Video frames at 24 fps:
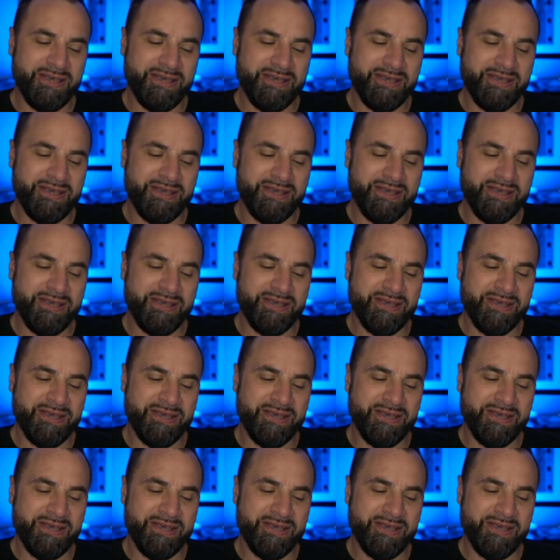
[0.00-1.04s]
I hope you can
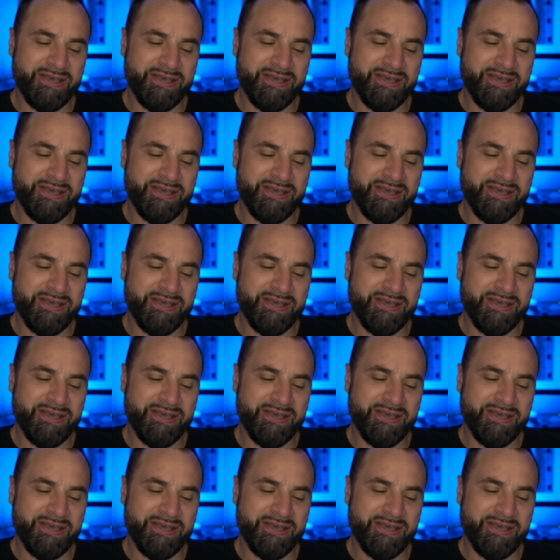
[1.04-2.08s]
hear this.
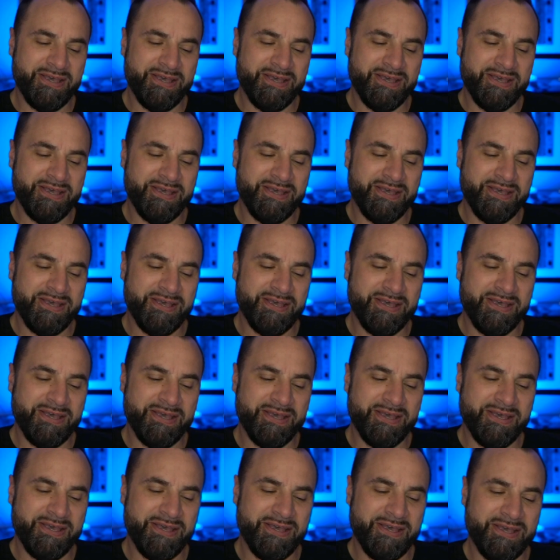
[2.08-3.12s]
When people come
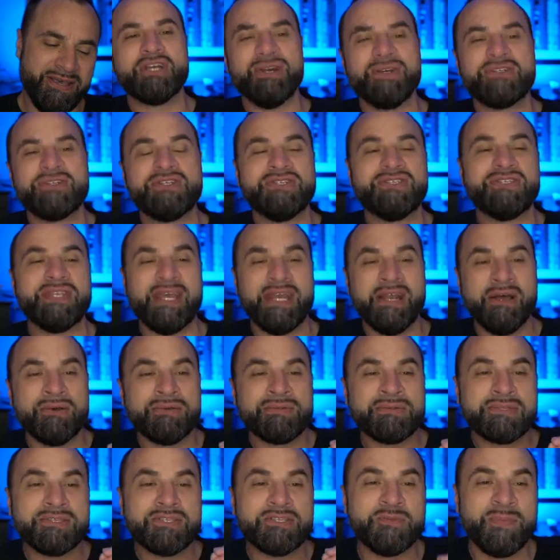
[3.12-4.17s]
to churches, they don't
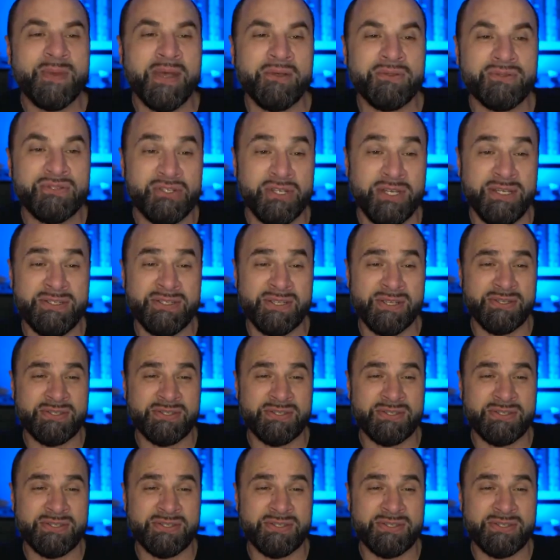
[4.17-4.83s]
smell Jesus.